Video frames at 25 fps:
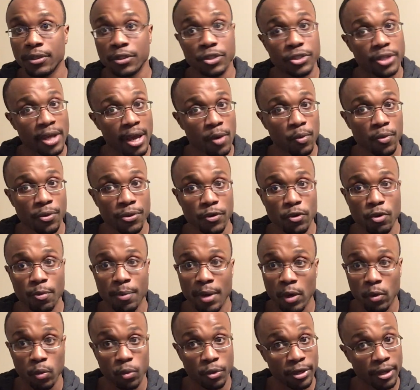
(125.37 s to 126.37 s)
chat with you
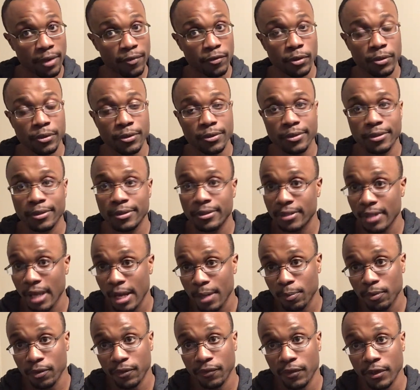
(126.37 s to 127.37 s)
about whatever
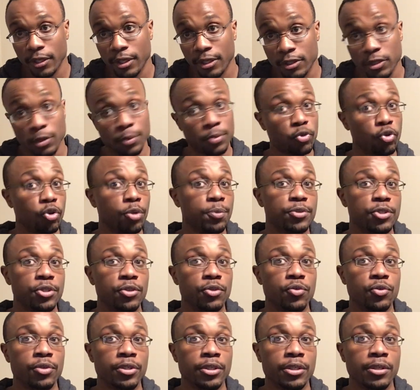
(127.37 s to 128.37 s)
type of uh, subscription
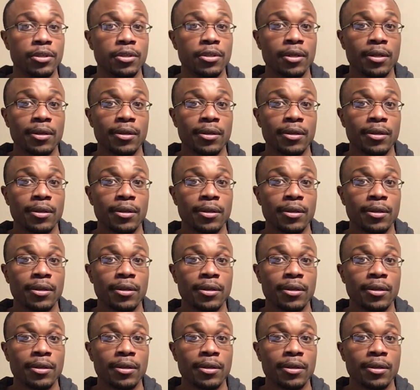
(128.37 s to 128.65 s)
you need.